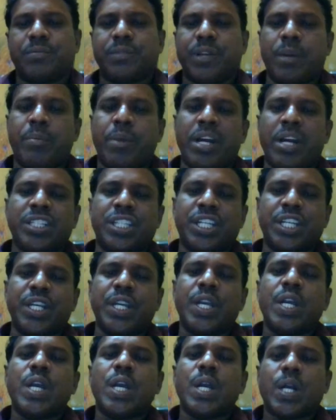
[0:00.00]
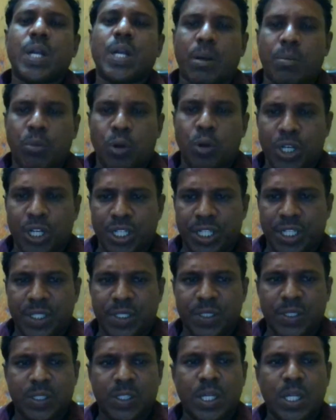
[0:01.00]
among the
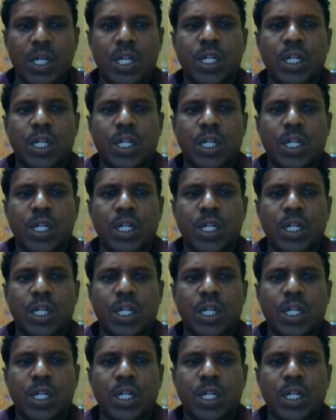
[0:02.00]
commodities.